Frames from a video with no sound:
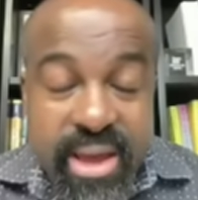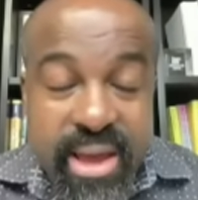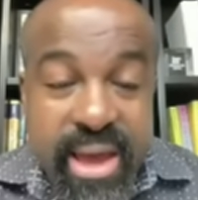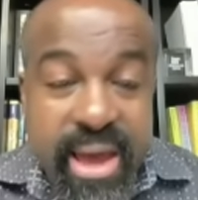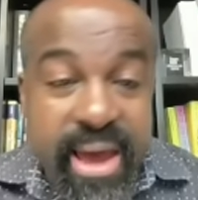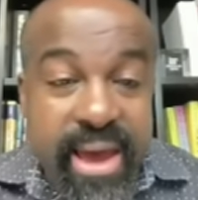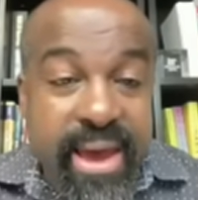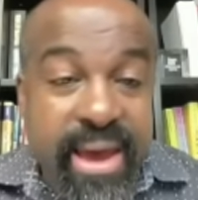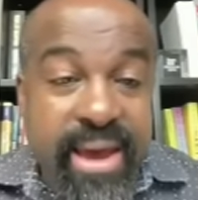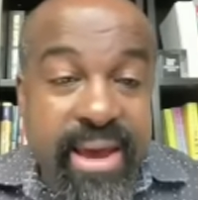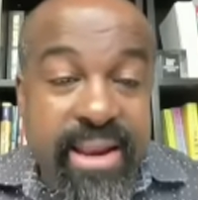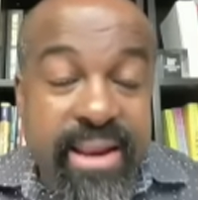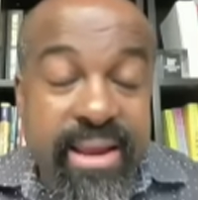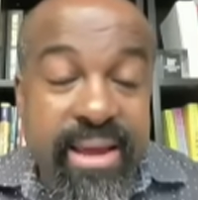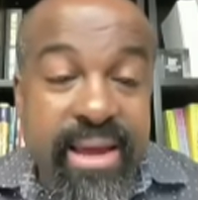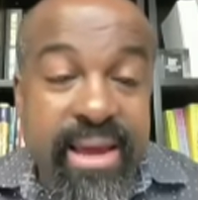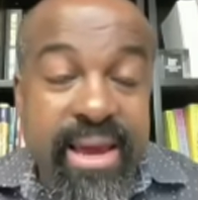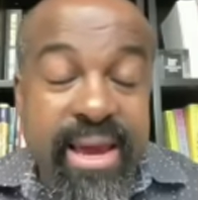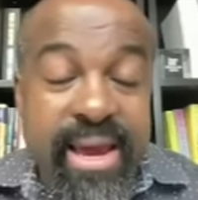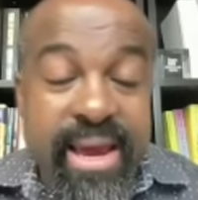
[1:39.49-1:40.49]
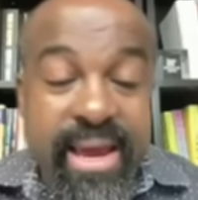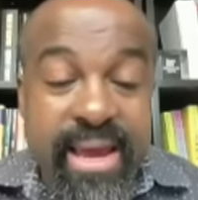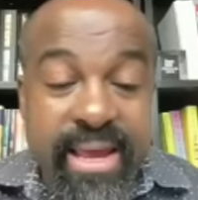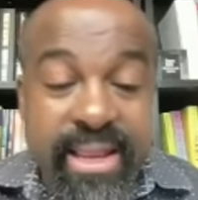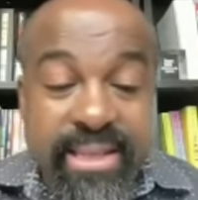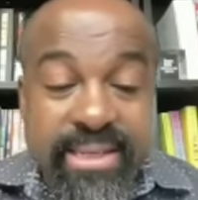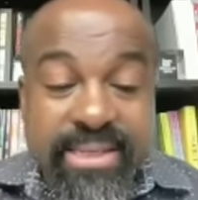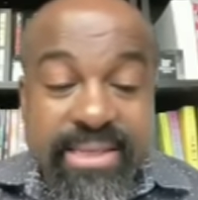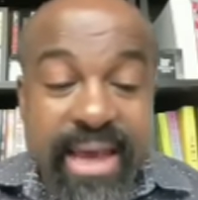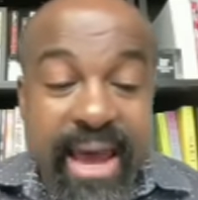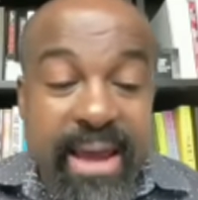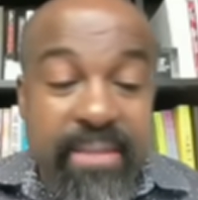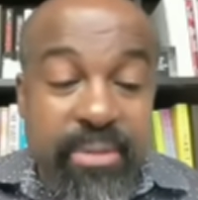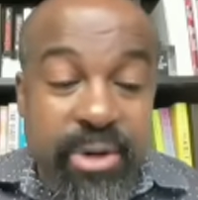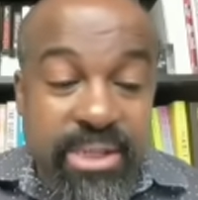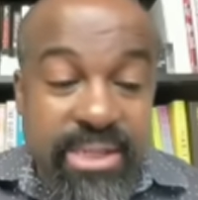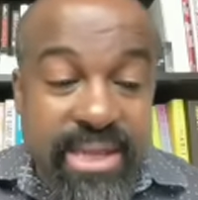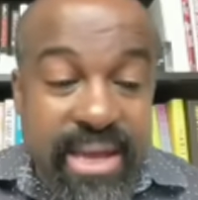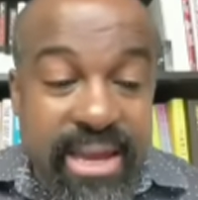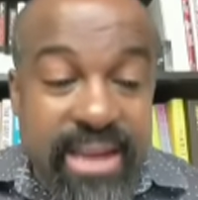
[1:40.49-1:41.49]
And in
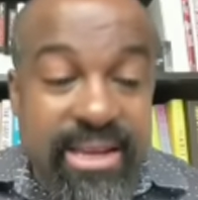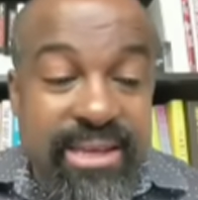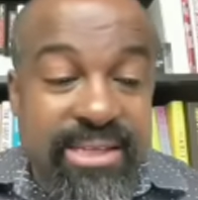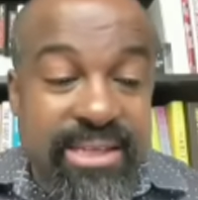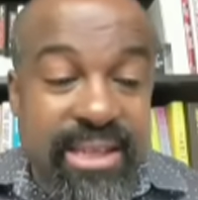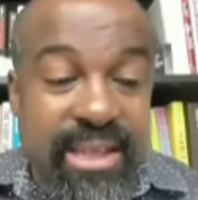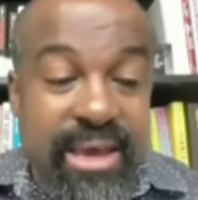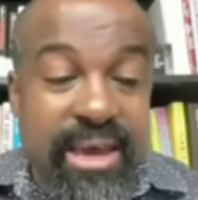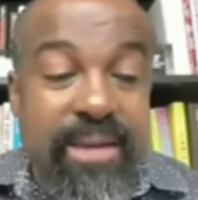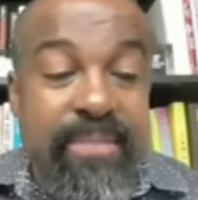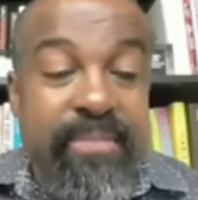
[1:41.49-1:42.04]
simultaneously,